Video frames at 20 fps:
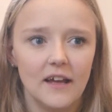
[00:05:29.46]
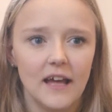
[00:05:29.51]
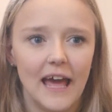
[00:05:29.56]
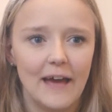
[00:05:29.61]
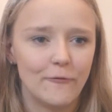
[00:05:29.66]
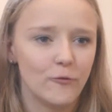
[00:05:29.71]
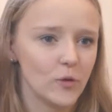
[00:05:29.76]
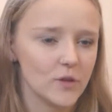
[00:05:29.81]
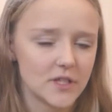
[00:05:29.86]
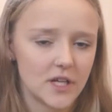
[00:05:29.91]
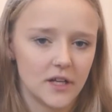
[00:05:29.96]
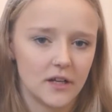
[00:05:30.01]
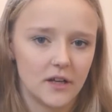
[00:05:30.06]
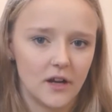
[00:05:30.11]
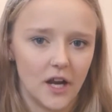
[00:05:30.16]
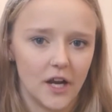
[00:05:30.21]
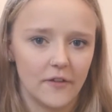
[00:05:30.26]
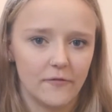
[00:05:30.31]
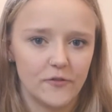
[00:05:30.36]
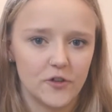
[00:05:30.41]
everyone's going to
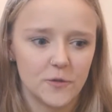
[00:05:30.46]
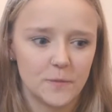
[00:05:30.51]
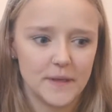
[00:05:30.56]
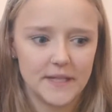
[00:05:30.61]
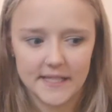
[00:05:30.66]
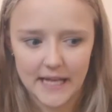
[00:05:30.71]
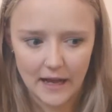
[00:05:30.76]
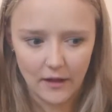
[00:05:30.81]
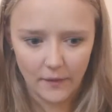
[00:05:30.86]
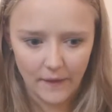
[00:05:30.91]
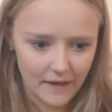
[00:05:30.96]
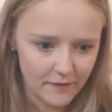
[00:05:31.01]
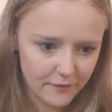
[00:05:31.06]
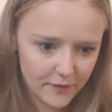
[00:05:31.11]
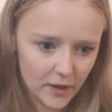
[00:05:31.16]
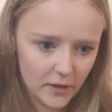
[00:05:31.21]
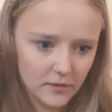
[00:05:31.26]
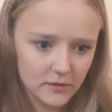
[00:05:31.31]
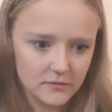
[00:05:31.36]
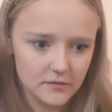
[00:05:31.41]
kind of just be sat on their
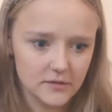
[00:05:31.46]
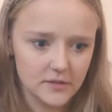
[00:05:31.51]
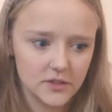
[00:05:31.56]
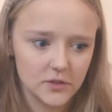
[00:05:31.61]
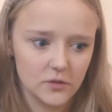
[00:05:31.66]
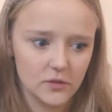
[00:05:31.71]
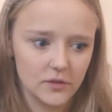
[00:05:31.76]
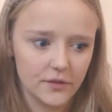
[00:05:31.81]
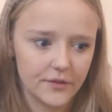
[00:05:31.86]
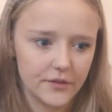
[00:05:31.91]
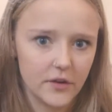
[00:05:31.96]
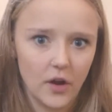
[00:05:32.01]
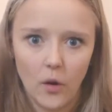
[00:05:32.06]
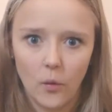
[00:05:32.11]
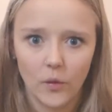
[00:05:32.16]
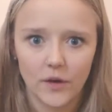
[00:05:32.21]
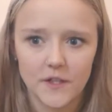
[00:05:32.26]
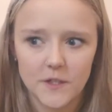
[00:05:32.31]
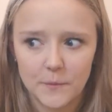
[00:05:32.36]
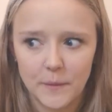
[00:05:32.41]
phones or
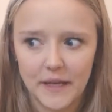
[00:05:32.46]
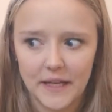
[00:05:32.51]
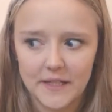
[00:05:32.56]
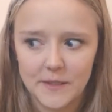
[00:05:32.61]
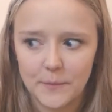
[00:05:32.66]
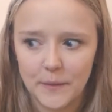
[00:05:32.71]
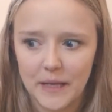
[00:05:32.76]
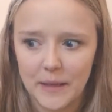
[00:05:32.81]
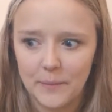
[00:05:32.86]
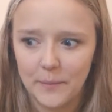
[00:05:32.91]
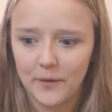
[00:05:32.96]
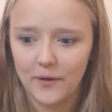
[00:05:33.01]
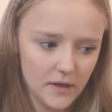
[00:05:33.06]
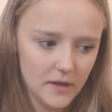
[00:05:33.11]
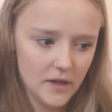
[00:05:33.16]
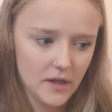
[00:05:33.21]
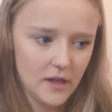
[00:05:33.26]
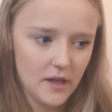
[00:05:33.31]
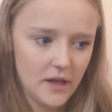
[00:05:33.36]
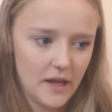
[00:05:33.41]
not want to speak to people.
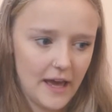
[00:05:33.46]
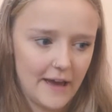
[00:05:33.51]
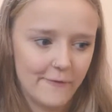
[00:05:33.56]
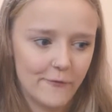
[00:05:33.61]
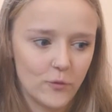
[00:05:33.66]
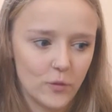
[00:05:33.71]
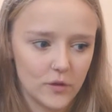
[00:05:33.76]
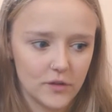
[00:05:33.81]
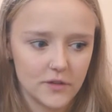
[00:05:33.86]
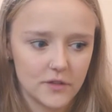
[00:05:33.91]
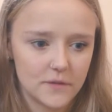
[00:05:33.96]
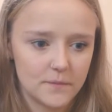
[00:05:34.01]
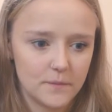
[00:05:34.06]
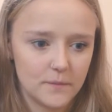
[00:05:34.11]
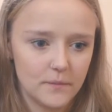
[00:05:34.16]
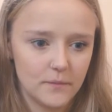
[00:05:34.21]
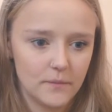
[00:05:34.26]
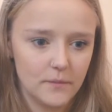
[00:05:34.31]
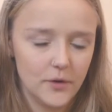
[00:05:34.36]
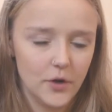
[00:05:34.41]
Everyone's
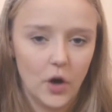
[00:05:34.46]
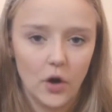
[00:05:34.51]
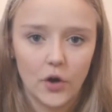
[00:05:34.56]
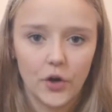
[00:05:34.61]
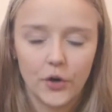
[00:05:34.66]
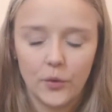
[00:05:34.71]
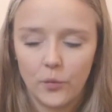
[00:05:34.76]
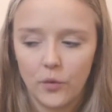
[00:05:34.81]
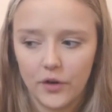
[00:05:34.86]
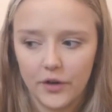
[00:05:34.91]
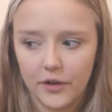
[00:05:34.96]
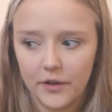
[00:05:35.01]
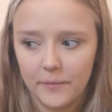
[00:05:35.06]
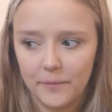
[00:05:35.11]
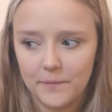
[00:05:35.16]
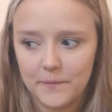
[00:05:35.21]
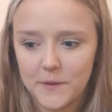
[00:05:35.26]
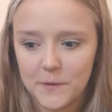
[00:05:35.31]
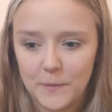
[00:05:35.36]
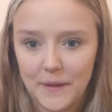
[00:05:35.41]
not going to want to
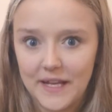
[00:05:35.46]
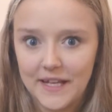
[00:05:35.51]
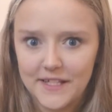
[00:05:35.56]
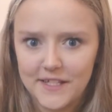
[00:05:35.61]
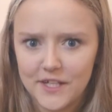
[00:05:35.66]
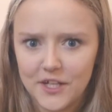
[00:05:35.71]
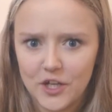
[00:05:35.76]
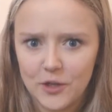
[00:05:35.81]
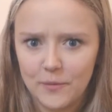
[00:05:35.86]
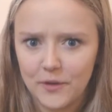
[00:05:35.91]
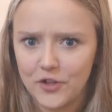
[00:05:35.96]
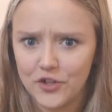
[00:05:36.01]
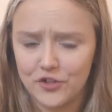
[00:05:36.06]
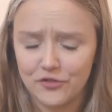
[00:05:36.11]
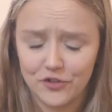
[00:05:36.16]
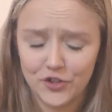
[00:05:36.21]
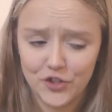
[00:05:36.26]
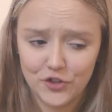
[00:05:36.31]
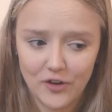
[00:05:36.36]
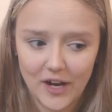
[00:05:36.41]
speak to you because
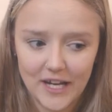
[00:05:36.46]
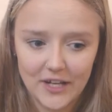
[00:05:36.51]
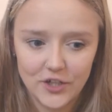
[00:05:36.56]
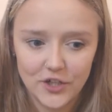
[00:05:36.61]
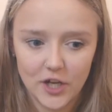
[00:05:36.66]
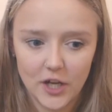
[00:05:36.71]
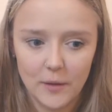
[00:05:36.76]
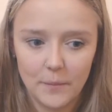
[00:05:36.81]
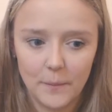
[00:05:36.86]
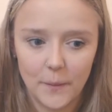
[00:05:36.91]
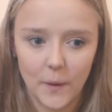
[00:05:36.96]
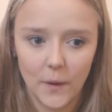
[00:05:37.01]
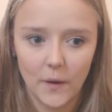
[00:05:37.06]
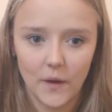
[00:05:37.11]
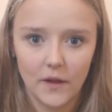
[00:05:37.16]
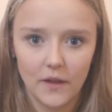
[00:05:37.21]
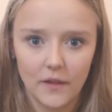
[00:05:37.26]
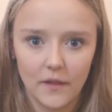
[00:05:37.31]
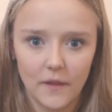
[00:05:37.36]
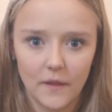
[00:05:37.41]
you're a stranger. But
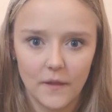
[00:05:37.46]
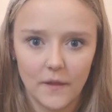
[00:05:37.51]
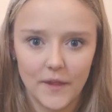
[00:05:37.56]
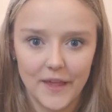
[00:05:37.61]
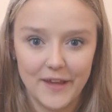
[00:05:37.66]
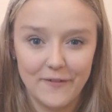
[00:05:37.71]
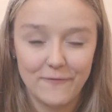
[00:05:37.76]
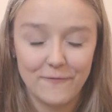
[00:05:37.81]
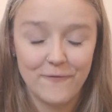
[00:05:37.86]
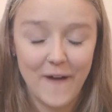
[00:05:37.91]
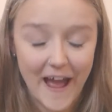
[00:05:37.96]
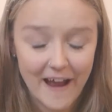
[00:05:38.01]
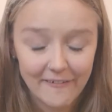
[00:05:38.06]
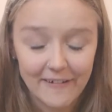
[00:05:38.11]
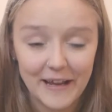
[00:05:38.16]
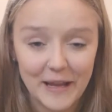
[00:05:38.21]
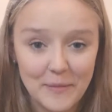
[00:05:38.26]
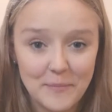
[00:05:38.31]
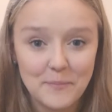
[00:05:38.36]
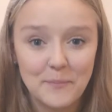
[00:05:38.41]
the
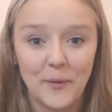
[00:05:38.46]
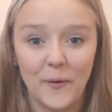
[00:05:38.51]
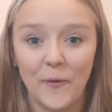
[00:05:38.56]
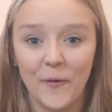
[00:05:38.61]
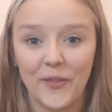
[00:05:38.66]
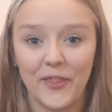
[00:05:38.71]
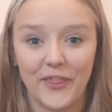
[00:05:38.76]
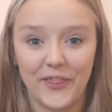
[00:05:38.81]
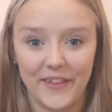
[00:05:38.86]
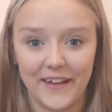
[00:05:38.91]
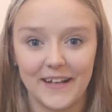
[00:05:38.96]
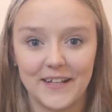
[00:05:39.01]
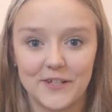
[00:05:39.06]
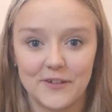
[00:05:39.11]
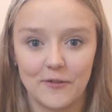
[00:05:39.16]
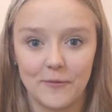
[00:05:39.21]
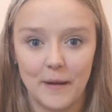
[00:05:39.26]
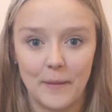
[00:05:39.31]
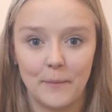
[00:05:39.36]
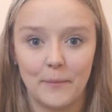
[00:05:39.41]
very important thing
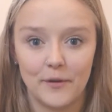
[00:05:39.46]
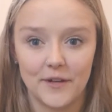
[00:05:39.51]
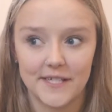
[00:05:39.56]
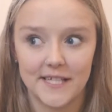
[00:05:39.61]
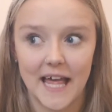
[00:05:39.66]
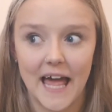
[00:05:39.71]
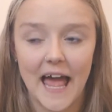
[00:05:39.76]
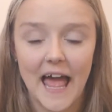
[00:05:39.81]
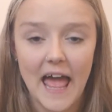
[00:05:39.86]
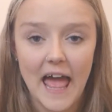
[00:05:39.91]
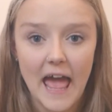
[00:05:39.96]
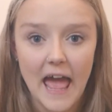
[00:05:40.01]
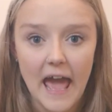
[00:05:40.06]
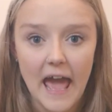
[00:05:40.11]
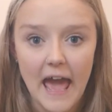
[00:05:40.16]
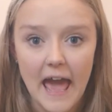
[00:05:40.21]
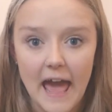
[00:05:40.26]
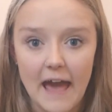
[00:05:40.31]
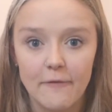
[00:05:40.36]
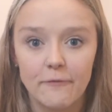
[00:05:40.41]
to remember is that
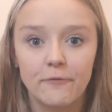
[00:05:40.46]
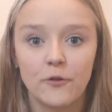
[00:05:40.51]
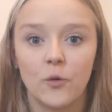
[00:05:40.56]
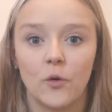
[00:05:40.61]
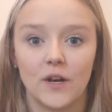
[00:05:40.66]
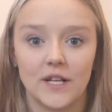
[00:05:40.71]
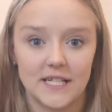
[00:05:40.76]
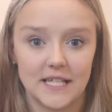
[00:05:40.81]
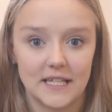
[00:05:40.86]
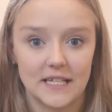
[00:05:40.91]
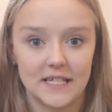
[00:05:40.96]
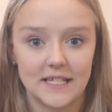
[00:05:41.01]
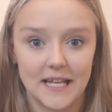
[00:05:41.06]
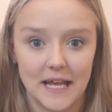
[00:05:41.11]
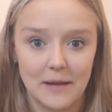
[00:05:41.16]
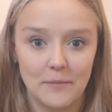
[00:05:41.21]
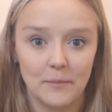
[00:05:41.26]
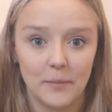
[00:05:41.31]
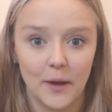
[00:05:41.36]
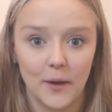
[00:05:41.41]
everyone is in the
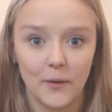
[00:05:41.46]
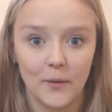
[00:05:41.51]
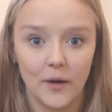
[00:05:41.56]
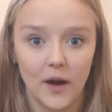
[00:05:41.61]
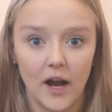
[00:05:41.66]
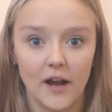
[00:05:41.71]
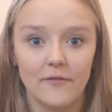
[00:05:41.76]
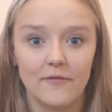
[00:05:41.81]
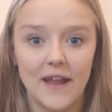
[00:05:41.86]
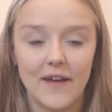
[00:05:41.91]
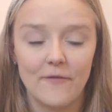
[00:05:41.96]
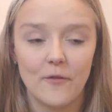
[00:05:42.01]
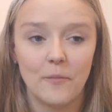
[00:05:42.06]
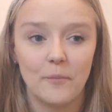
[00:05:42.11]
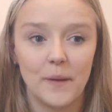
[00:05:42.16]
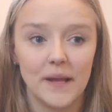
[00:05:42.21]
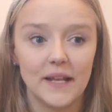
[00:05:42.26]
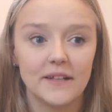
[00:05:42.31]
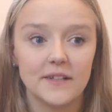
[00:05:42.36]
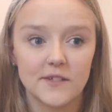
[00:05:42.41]
same boat. I've never
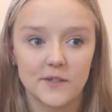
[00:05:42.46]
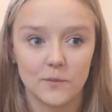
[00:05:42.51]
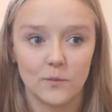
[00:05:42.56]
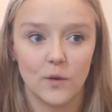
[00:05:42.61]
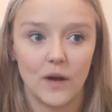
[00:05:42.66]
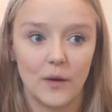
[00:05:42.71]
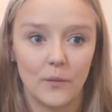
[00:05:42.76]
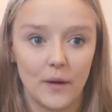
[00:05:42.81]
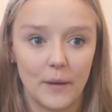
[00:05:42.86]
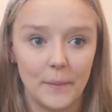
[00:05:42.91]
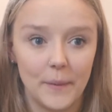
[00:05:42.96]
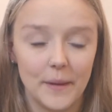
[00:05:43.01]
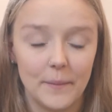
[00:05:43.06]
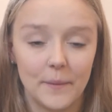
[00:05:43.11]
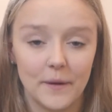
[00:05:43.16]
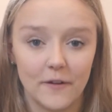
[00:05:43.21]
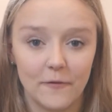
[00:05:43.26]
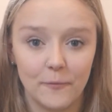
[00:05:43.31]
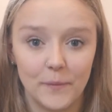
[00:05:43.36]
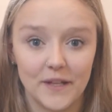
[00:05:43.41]
been somewhere where
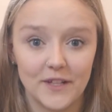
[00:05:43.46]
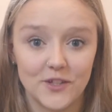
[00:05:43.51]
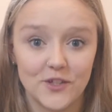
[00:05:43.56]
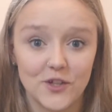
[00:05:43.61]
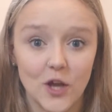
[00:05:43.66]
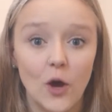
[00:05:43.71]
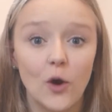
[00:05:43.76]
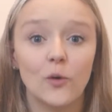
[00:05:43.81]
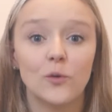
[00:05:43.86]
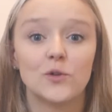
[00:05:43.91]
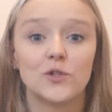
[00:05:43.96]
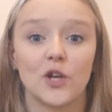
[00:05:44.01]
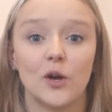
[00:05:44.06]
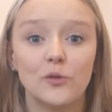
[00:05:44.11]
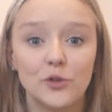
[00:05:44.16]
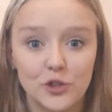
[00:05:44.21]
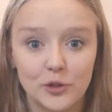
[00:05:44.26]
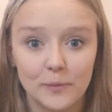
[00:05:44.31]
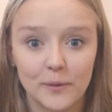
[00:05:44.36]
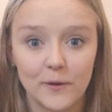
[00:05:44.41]
people have been so
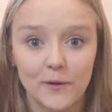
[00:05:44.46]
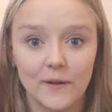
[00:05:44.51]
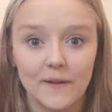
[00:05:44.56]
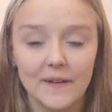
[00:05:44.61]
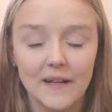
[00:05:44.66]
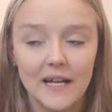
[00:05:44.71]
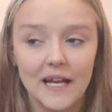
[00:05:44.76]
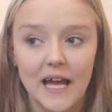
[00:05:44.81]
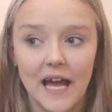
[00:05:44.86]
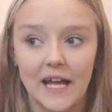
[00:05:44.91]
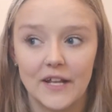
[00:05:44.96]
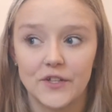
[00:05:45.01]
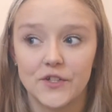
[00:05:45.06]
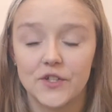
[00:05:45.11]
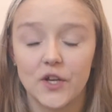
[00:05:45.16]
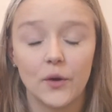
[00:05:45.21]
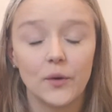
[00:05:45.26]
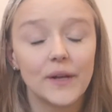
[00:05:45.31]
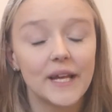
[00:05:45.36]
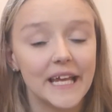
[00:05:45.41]
sociable and
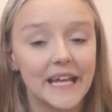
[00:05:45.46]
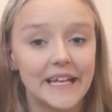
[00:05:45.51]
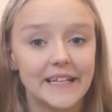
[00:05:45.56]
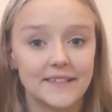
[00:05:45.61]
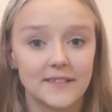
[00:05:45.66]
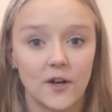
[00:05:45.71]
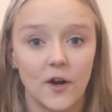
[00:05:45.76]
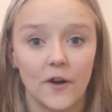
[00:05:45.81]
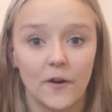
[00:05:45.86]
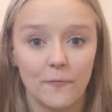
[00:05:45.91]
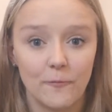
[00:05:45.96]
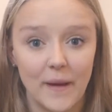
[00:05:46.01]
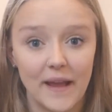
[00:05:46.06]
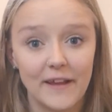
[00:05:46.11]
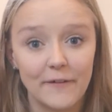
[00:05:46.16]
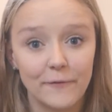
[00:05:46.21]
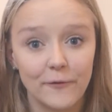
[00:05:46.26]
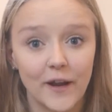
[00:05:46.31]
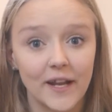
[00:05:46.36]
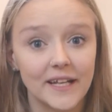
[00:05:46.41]
so keen to kind of
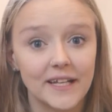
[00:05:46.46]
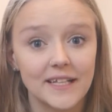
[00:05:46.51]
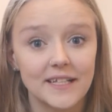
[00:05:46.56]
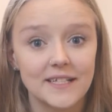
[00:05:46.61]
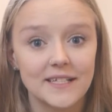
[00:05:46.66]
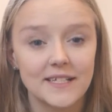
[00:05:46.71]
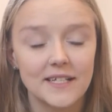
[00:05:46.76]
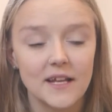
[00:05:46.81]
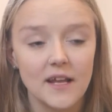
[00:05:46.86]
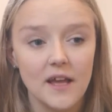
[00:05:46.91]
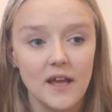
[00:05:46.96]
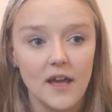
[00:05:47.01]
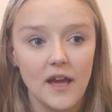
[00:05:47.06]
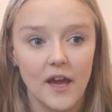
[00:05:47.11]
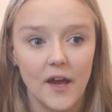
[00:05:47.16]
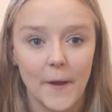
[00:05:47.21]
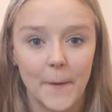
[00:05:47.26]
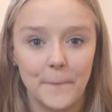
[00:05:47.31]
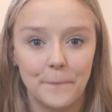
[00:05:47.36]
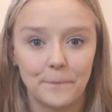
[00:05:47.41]
make friends.
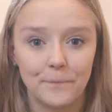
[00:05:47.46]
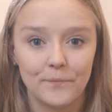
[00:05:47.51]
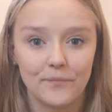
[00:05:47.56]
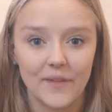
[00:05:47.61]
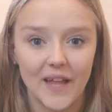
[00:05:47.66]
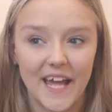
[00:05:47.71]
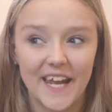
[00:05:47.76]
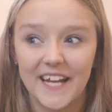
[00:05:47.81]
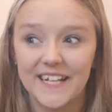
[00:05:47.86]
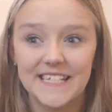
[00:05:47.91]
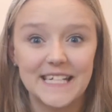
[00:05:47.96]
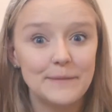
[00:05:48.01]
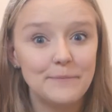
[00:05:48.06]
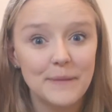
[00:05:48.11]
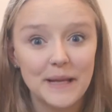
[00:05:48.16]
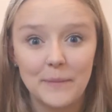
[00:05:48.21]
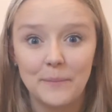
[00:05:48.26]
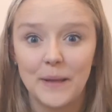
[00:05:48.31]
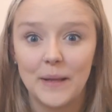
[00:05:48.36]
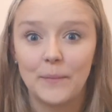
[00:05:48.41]
And I did
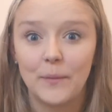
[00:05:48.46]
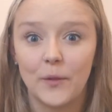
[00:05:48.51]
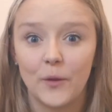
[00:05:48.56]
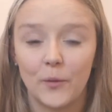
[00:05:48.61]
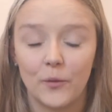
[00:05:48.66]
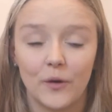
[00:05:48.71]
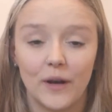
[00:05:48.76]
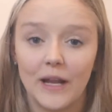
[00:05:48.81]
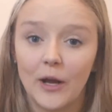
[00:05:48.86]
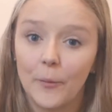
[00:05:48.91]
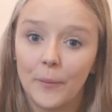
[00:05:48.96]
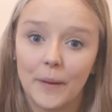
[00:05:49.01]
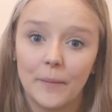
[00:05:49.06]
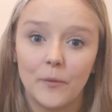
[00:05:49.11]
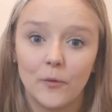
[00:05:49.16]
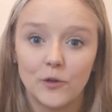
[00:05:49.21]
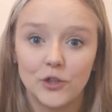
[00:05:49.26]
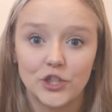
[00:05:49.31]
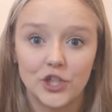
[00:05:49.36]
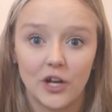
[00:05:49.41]
meet people that were a little bit
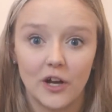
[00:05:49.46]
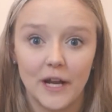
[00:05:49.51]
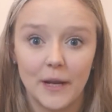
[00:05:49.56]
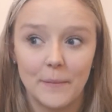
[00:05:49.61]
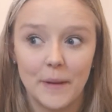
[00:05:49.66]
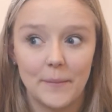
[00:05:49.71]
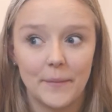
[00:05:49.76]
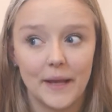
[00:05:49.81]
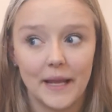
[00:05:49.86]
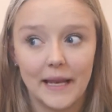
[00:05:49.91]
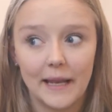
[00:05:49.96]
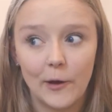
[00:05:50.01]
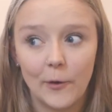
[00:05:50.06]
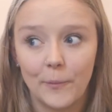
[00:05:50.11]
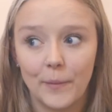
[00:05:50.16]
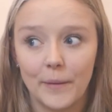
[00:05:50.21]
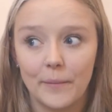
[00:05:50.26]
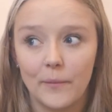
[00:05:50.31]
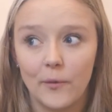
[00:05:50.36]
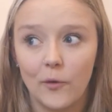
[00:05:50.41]
more shy, maybe a little
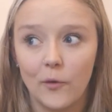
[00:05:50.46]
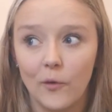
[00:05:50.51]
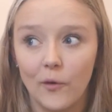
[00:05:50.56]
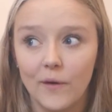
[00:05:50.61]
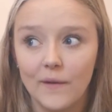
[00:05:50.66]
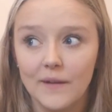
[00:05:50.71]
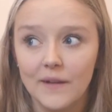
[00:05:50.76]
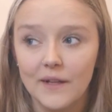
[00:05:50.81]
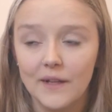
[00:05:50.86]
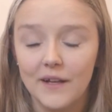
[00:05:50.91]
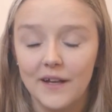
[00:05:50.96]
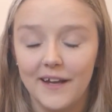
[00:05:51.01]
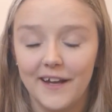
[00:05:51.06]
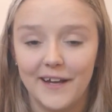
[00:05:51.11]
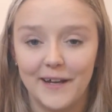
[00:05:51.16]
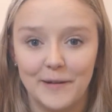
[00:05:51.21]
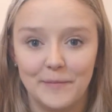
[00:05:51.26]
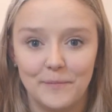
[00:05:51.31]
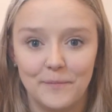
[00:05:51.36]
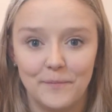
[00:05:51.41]
bit more
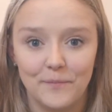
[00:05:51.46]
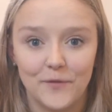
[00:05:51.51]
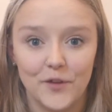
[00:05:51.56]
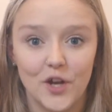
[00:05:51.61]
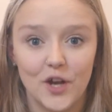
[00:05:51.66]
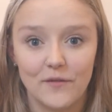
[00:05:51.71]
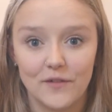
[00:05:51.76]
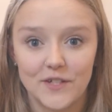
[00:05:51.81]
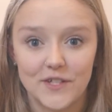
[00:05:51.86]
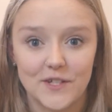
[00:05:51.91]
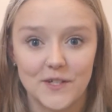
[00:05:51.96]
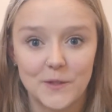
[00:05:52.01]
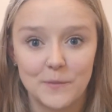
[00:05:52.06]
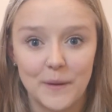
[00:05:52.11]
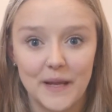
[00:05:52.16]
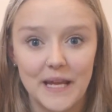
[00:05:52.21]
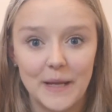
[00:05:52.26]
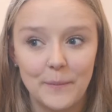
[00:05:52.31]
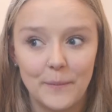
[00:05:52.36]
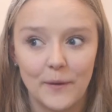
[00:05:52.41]
nervous to
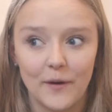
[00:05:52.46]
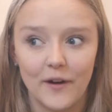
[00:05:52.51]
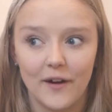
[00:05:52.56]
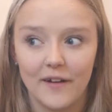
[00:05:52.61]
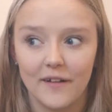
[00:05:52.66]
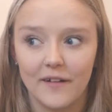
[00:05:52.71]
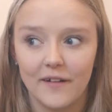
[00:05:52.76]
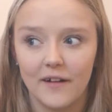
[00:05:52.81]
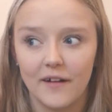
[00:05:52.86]
speak. But